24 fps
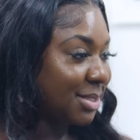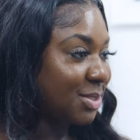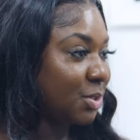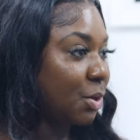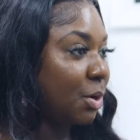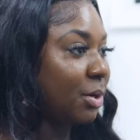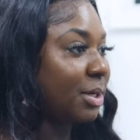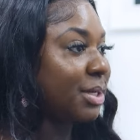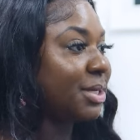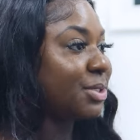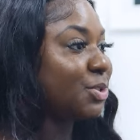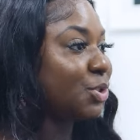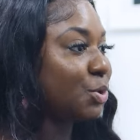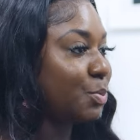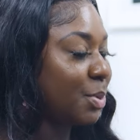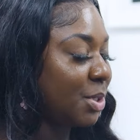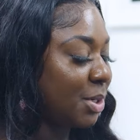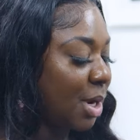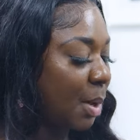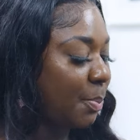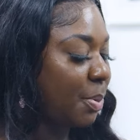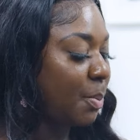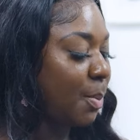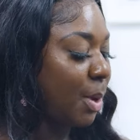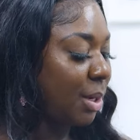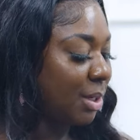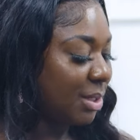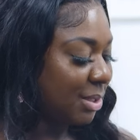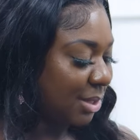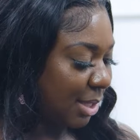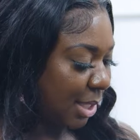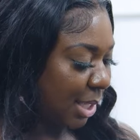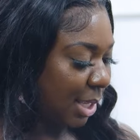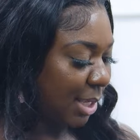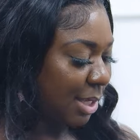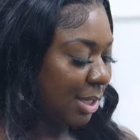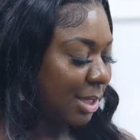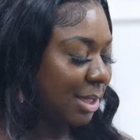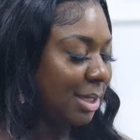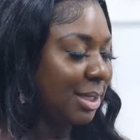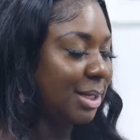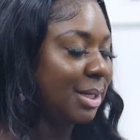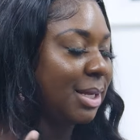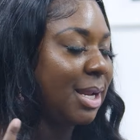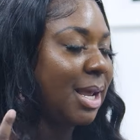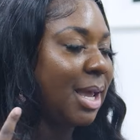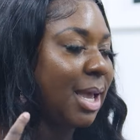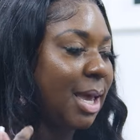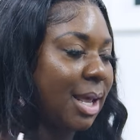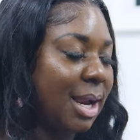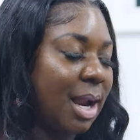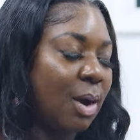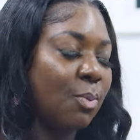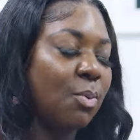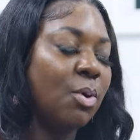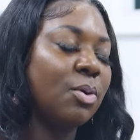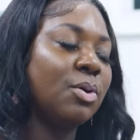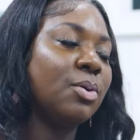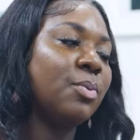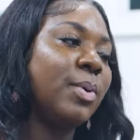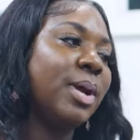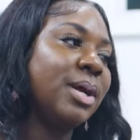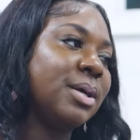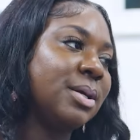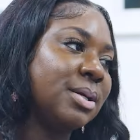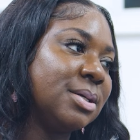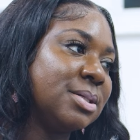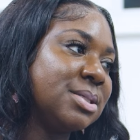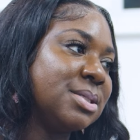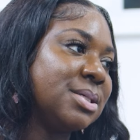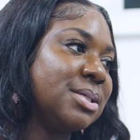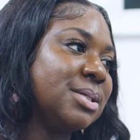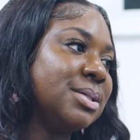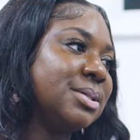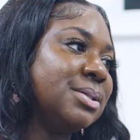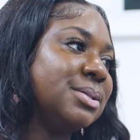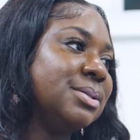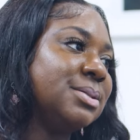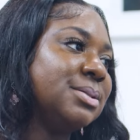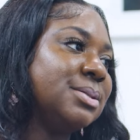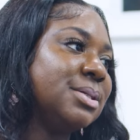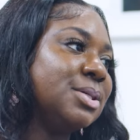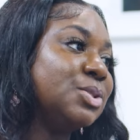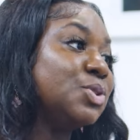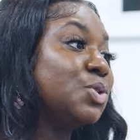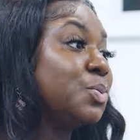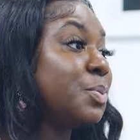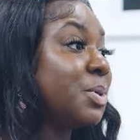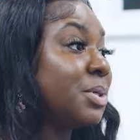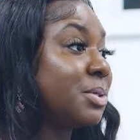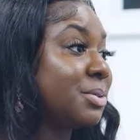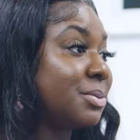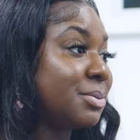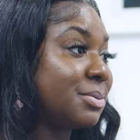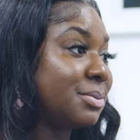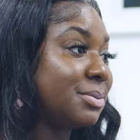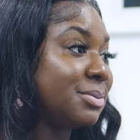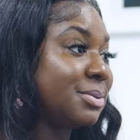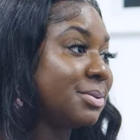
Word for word: So on the instrumental, I put my little thing in, and I wrote a record to the instrumental.